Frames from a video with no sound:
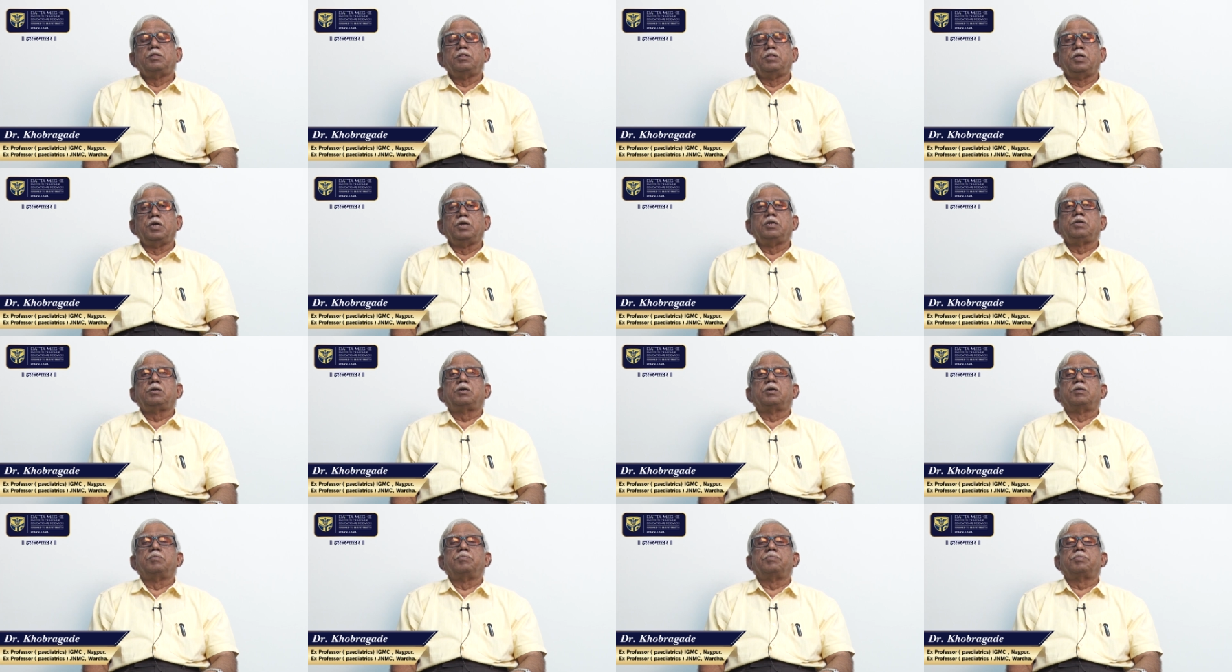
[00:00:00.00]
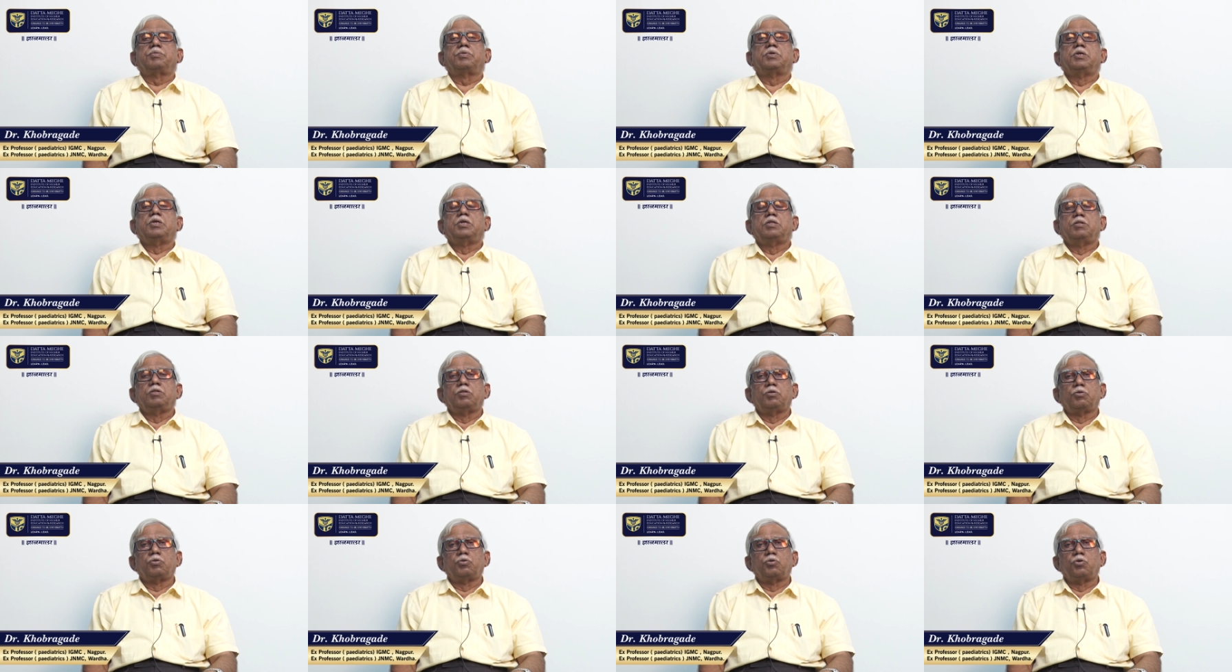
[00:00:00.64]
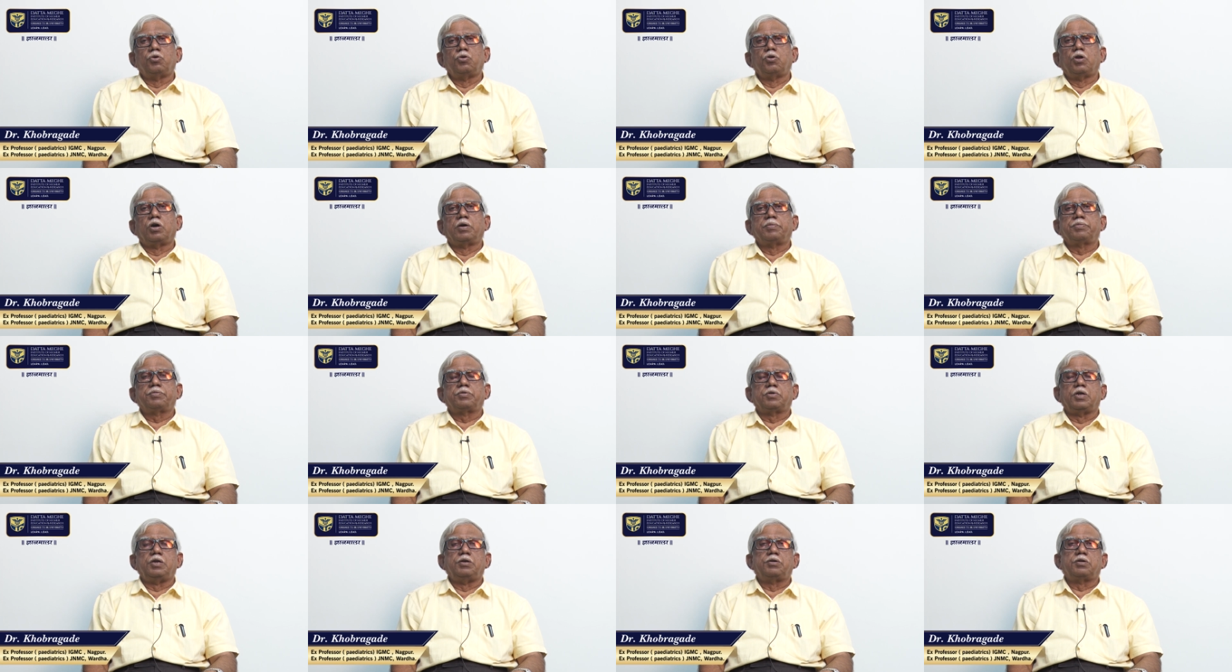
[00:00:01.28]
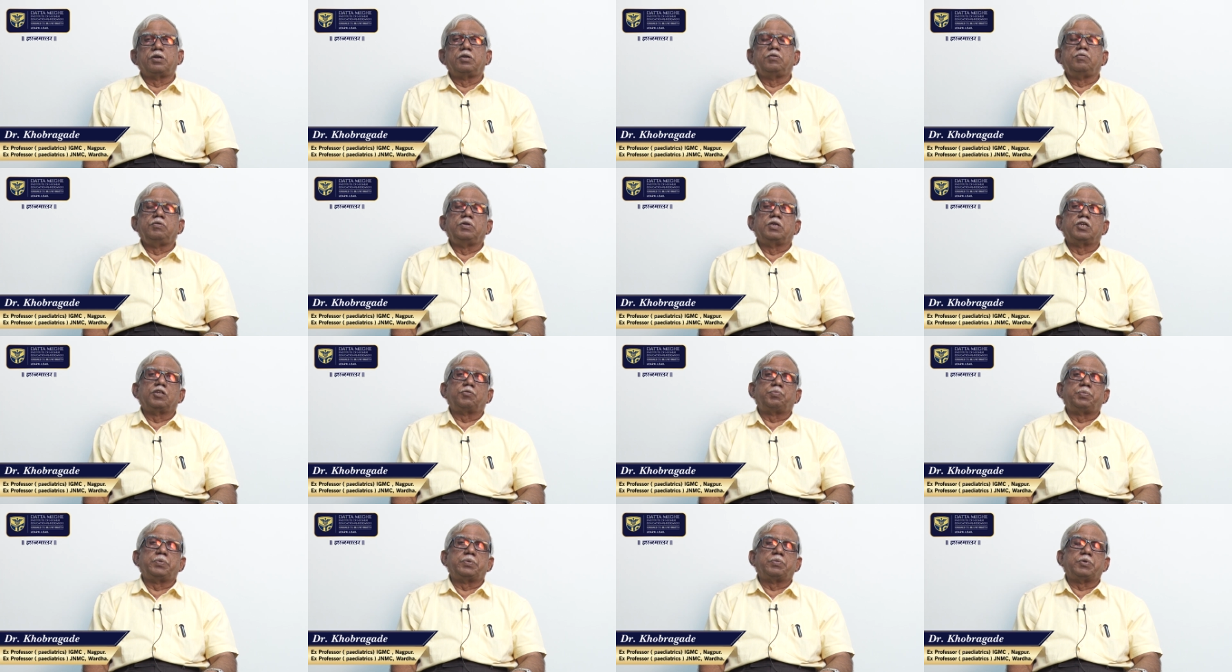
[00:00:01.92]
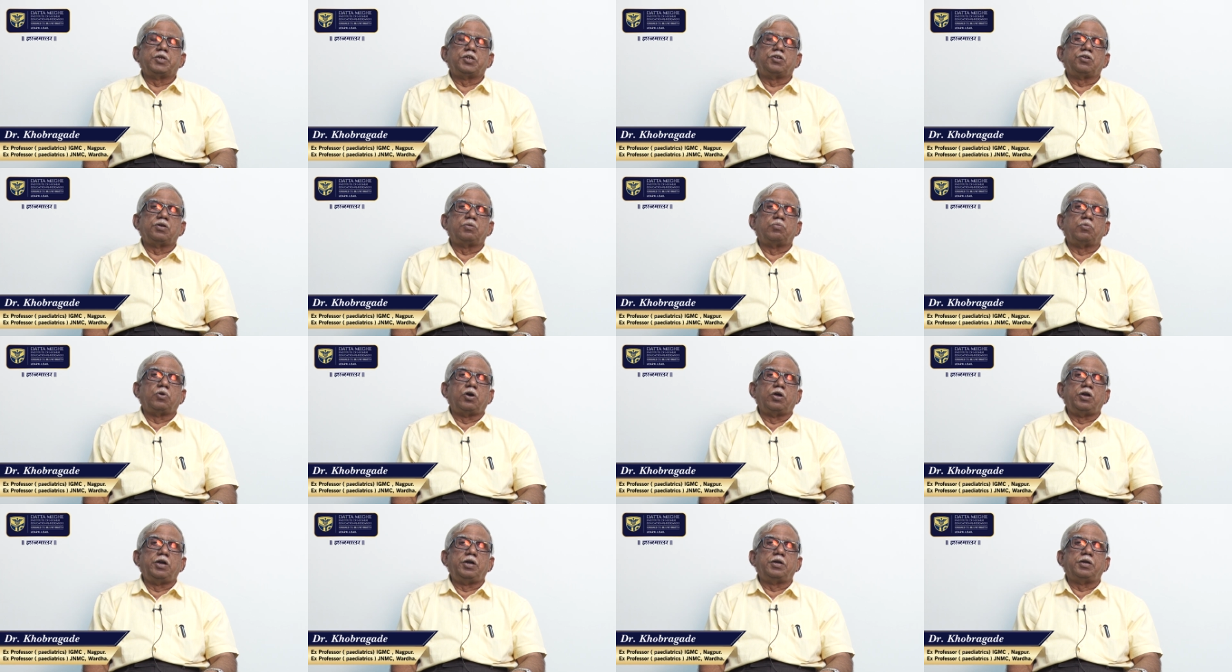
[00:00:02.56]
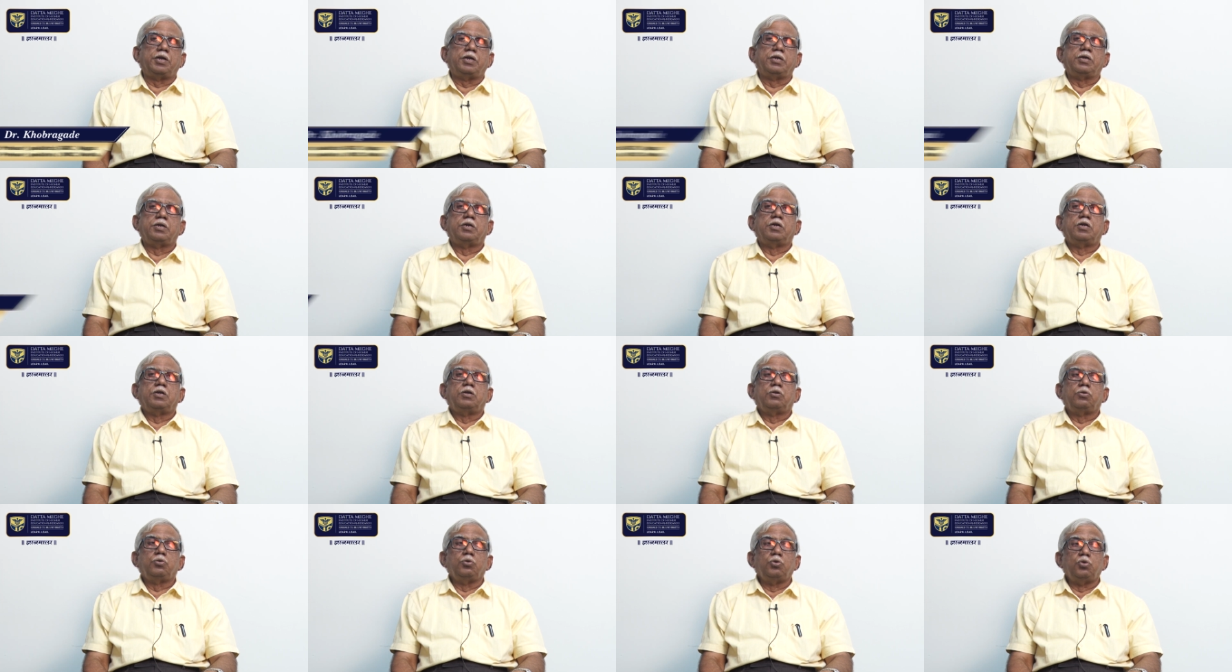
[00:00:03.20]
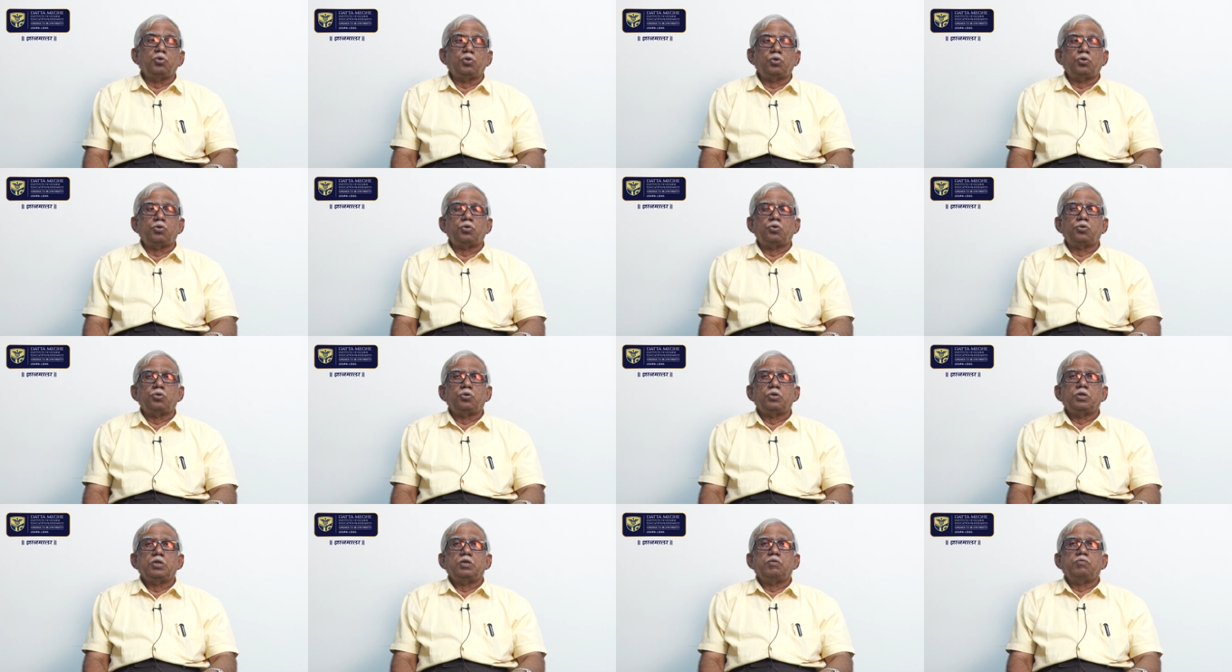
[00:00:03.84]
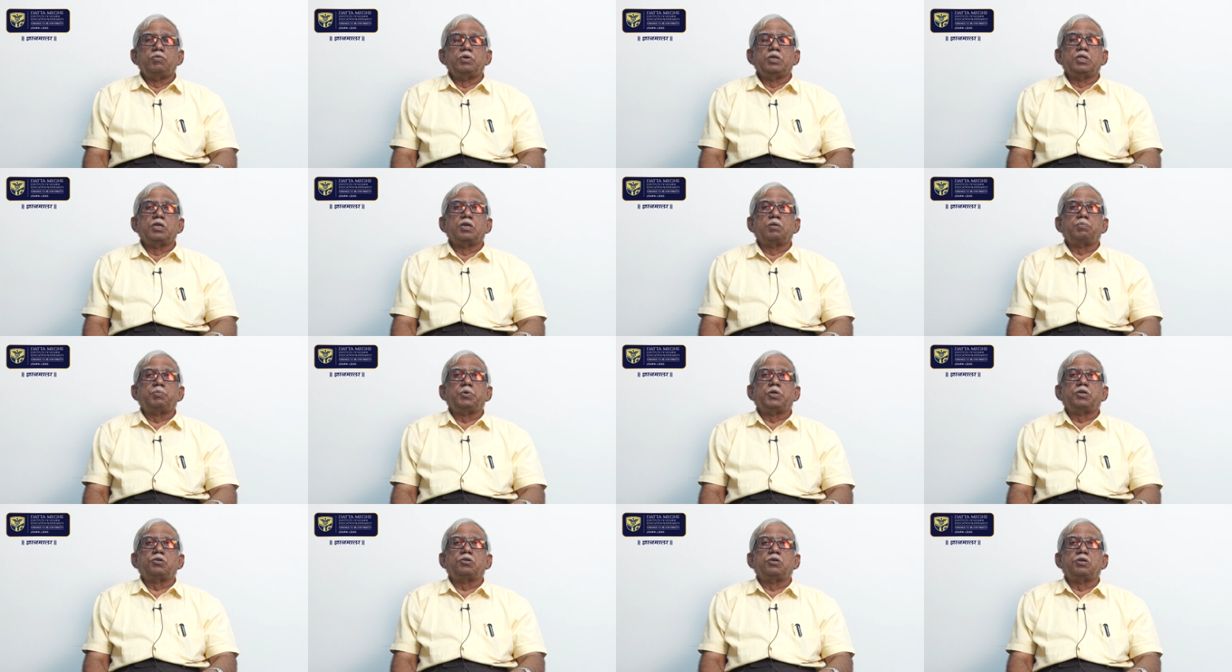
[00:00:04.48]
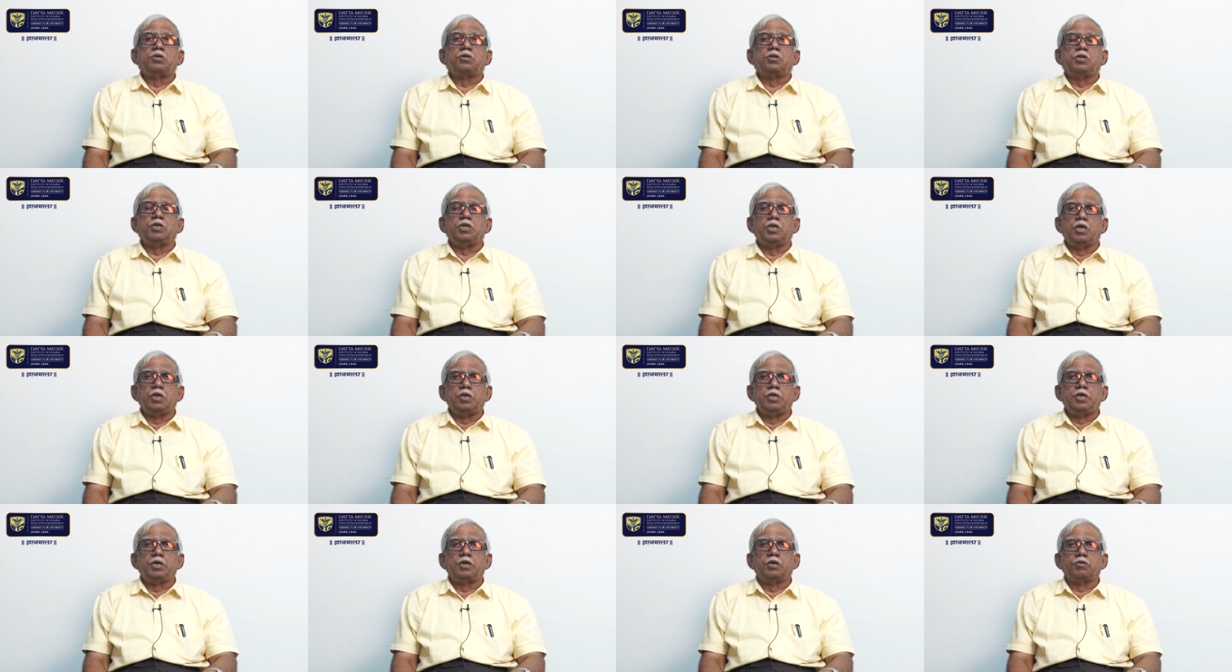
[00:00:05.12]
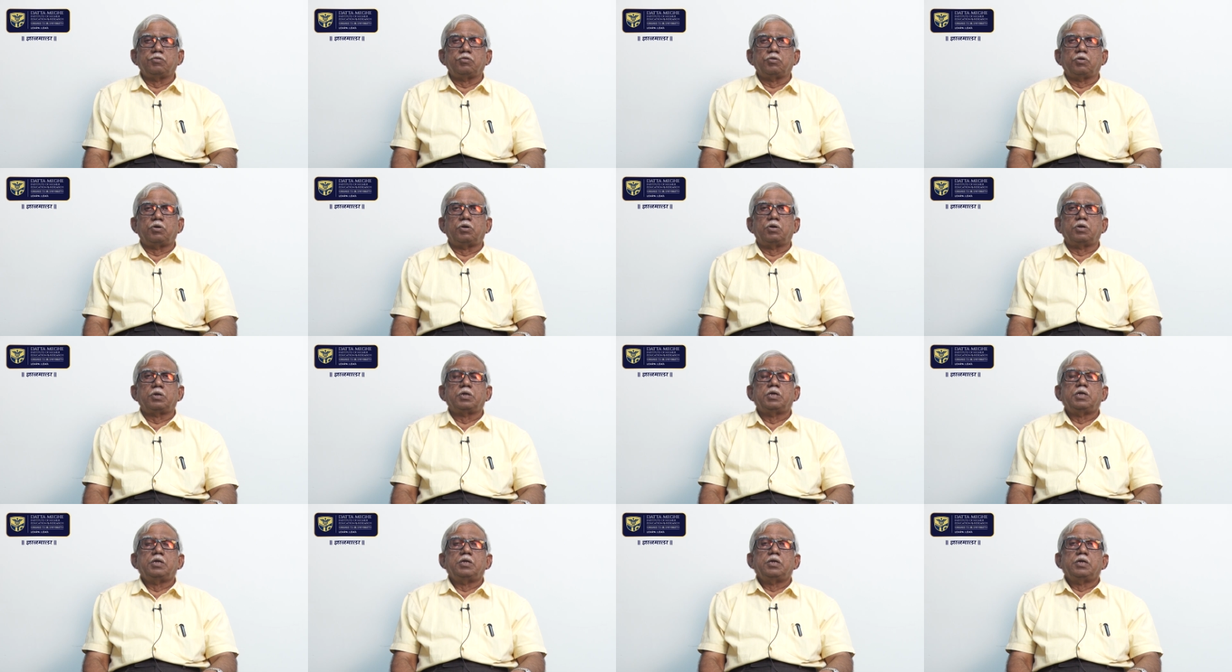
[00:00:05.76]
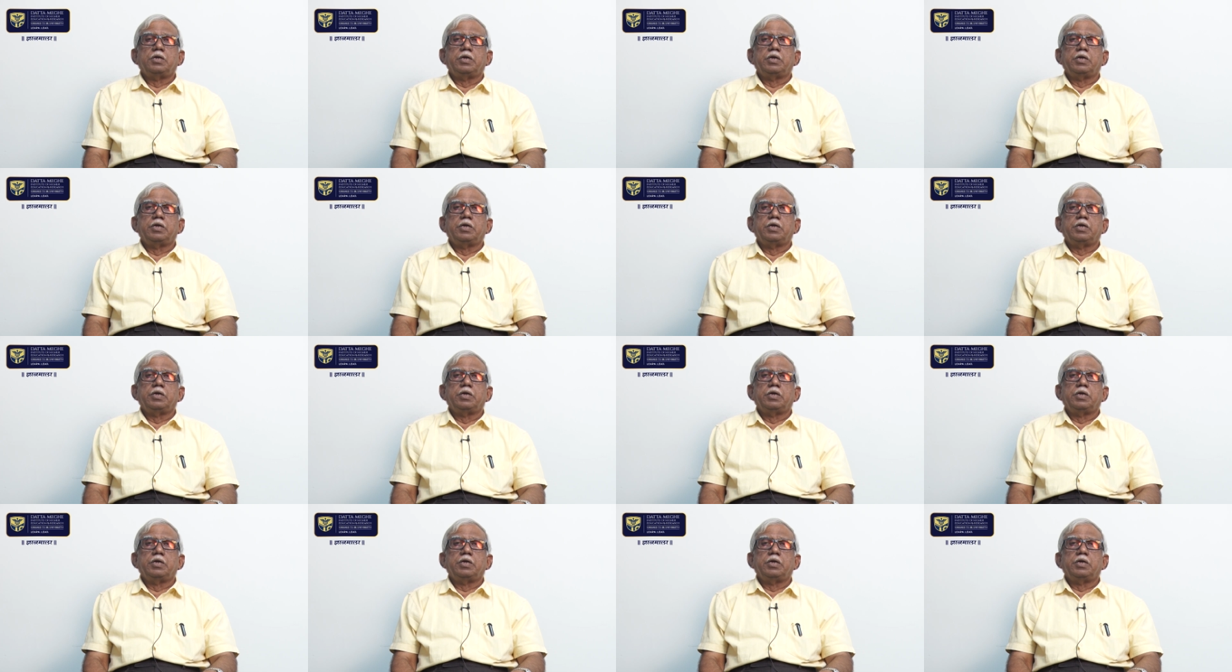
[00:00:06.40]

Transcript: then comes the role of central venous pressure monitoring to know whether patient really has got